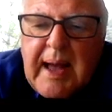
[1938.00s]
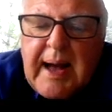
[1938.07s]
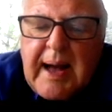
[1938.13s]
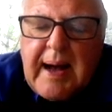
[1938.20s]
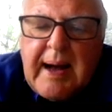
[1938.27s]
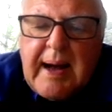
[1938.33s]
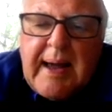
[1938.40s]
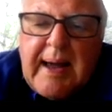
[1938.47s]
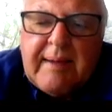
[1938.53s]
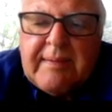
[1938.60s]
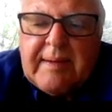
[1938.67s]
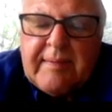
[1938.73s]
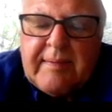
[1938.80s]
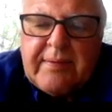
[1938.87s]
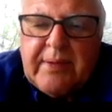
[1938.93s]

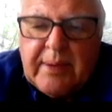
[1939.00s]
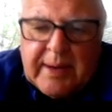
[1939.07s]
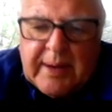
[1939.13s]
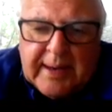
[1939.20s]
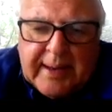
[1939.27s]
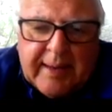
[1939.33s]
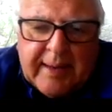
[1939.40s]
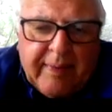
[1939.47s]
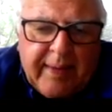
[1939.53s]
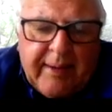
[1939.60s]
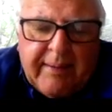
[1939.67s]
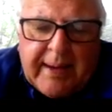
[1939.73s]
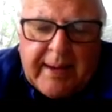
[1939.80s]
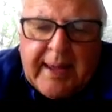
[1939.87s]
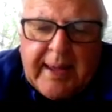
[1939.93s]
Excellent snorkeling. And there
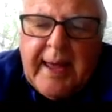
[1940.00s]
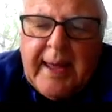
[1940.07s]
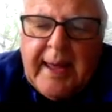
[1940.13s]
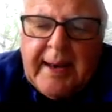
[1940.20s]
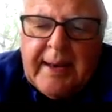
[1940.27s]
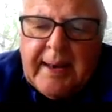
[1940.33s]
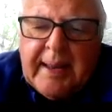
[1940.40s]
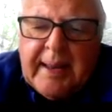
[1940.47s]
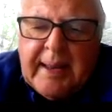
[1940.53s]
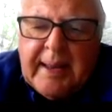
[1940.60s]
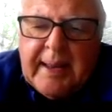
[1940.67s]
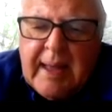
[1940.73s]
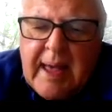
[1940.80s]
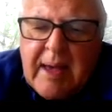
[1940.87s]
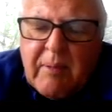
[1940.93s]
again,
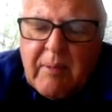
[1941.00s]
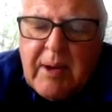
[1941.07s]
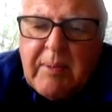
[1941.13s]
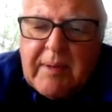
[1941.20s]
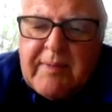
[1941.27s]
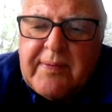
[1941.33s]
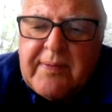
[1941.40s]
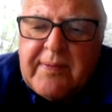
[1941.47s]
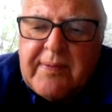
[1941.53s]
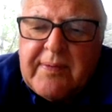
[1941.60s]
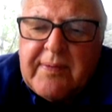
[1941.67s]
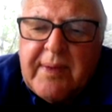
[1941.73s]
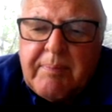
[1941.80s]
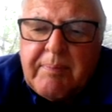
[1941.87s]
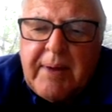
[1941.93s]
we would
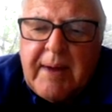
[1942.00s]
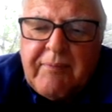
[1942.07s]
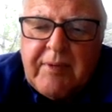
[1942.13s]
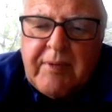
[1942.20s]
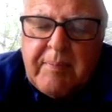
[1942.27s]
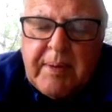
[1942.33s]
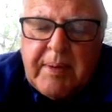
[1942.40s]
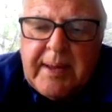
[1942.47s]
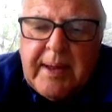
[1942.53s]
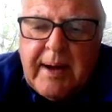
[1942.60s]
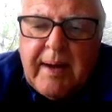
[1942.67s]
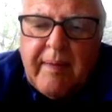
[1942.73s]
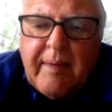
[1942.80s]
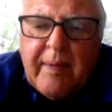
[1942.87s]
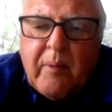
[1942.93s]
snorkel preferably
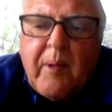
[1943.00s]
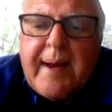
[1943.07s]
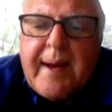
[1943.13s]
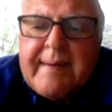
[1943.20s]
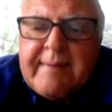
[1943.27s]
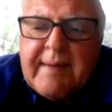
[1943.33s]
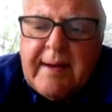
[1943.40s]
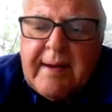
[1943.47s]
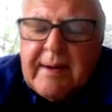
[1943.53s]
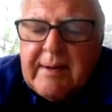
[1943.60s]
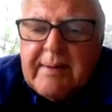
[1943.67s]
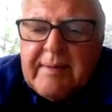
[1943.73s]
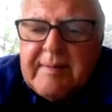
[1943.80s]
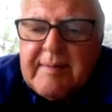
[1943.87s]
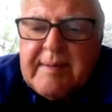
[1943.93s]
on the west
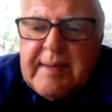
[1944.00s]
coast.